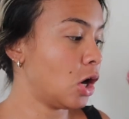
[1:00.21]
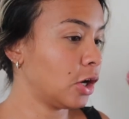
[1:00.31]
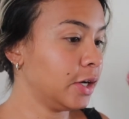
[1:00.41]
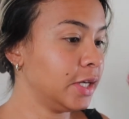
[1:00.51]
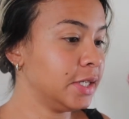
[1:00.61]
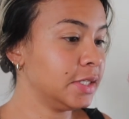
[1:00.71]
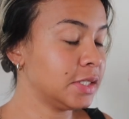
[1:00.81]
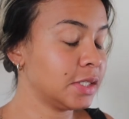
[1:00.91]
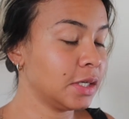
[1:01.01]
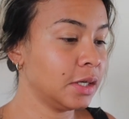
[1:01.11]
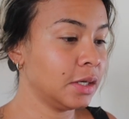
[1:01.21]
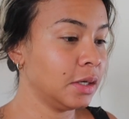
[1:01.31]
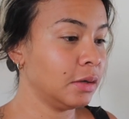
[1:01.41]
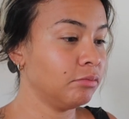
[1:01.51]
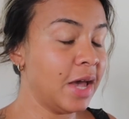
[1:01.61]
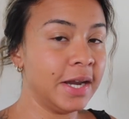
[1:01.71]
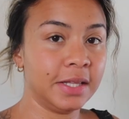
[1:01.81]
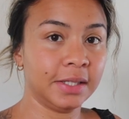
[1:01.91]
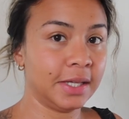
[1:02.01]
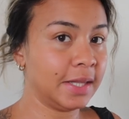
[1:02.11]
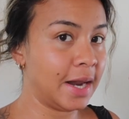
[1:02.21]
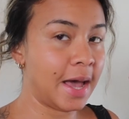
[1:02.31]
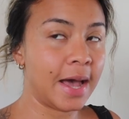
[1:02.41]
aren't anything like that.